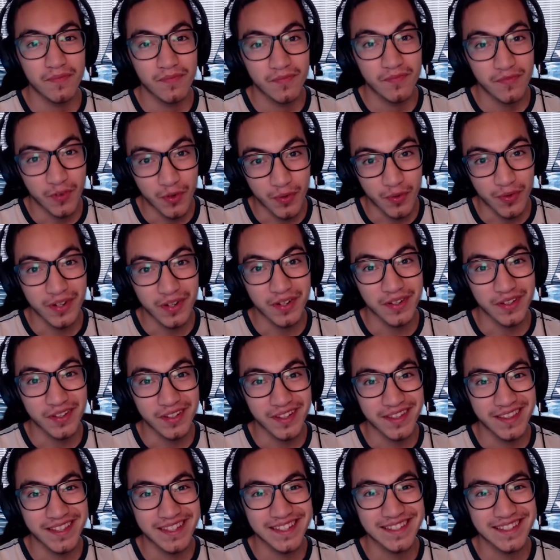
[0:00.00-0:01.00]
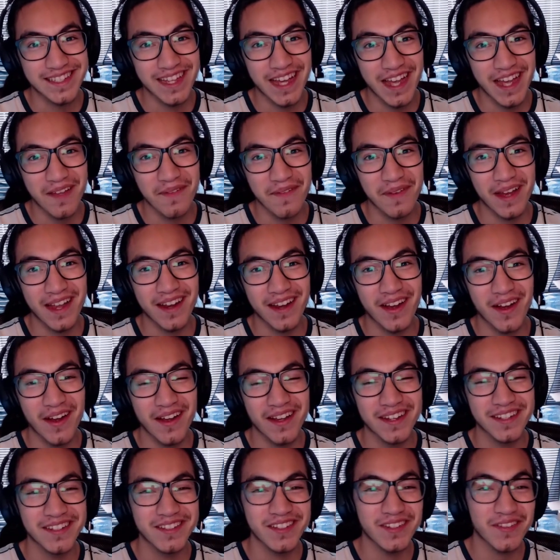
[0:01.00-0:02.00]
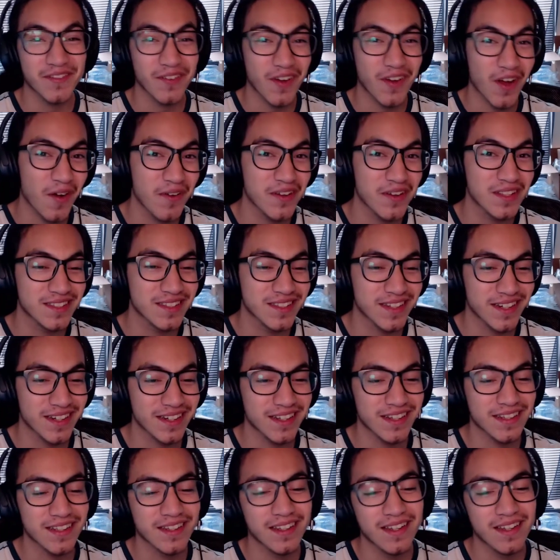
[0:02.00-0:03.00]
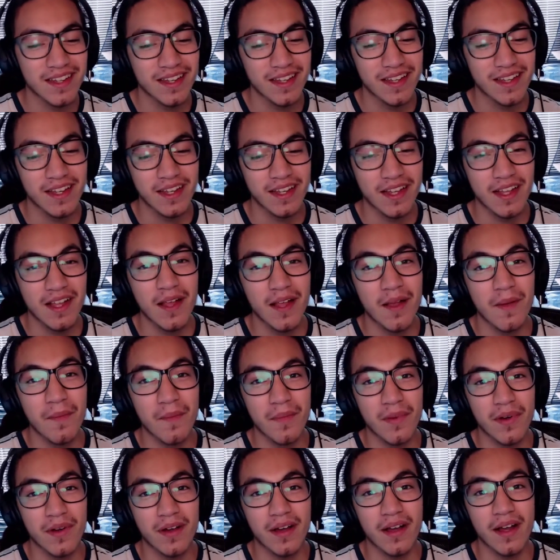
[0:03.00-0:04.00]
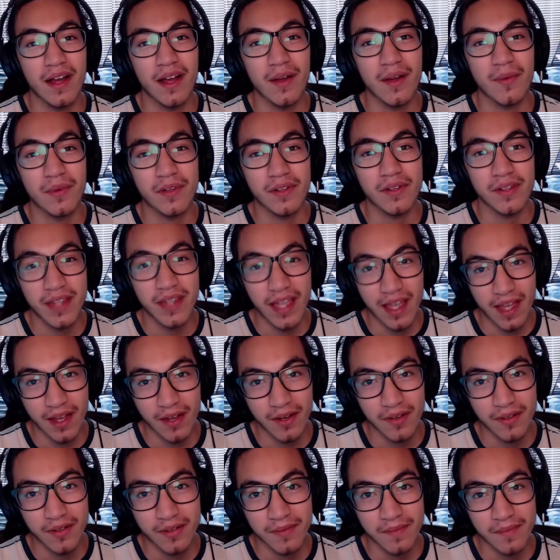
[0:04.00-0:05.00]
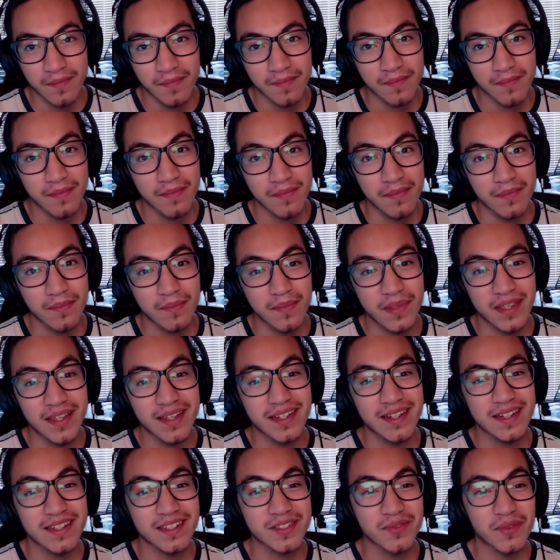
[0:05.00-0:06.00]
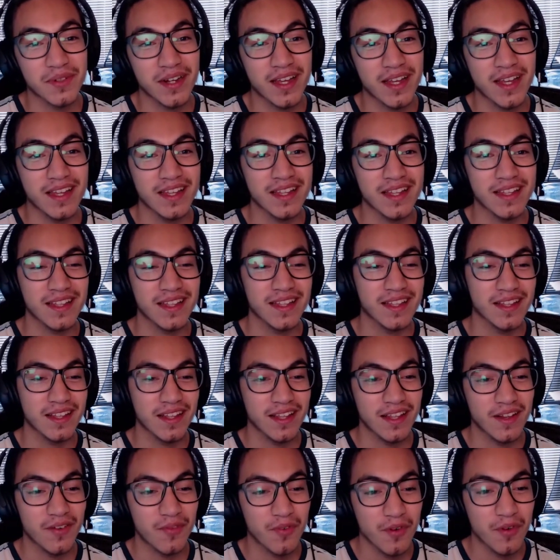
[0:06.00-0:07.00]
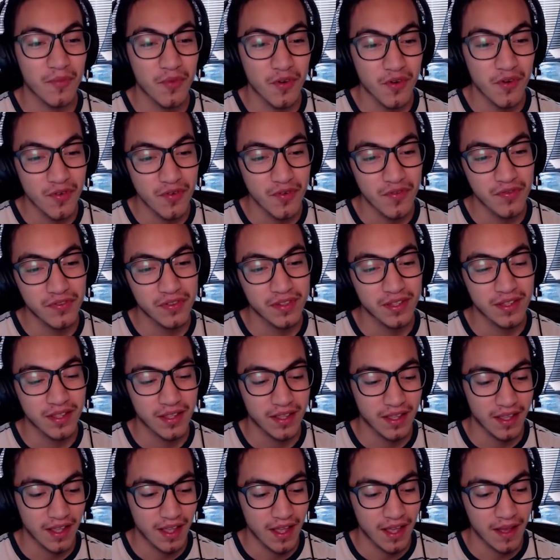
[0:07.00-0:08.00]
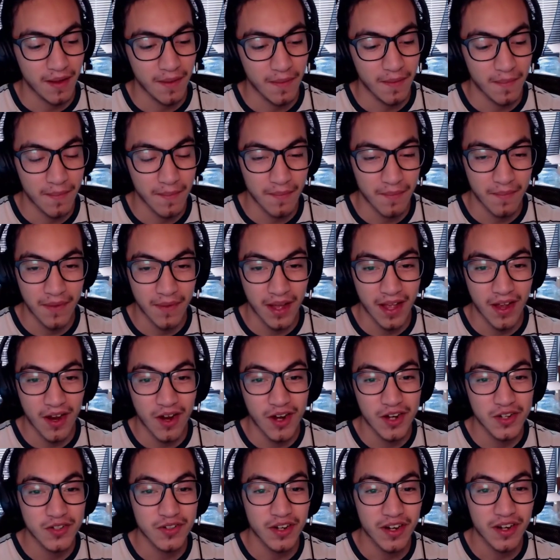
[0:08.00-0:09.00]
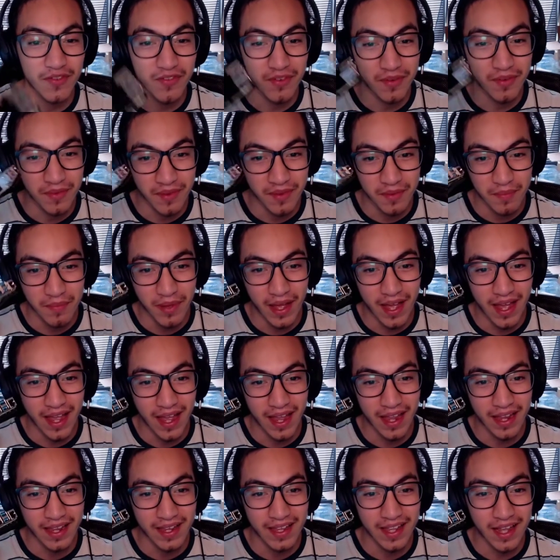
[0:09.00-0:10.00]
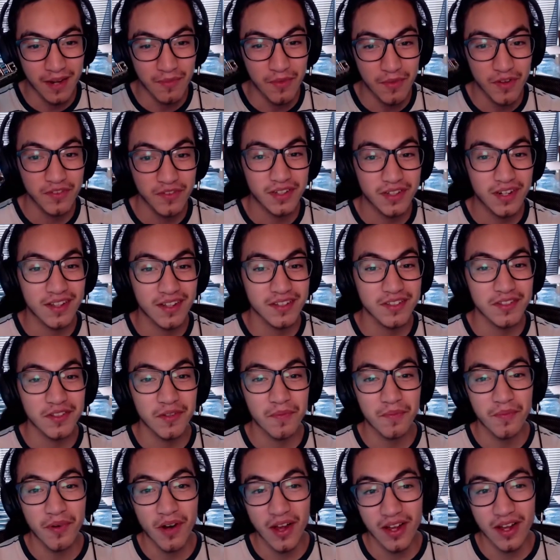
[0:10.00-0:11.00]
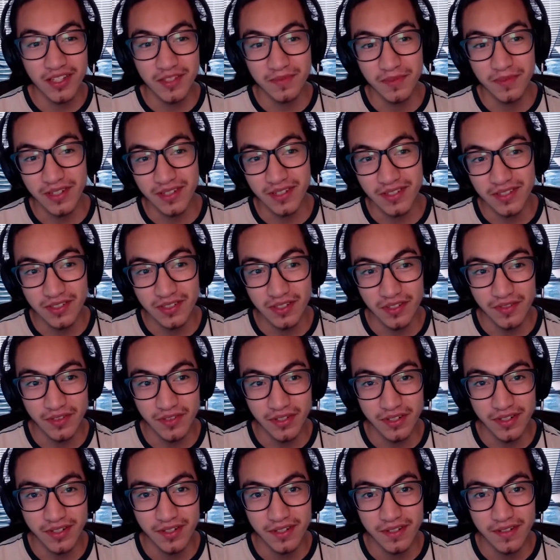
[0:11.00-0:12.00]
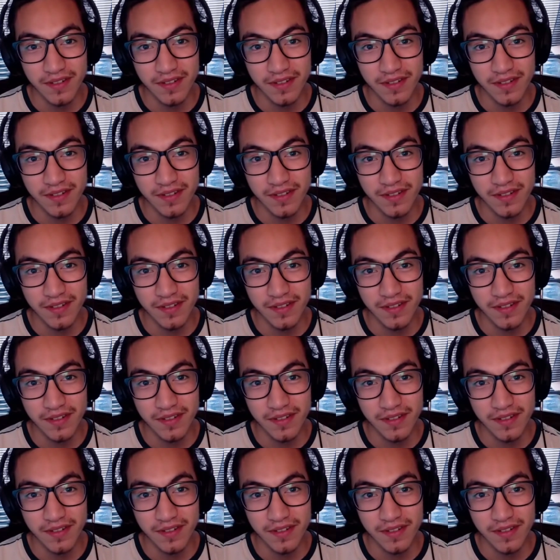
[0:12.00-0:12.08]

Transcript: For real, this time I should have always done it, but I will now, because when I removed my hard drive from the Pi and moved it onto the Proxmox server,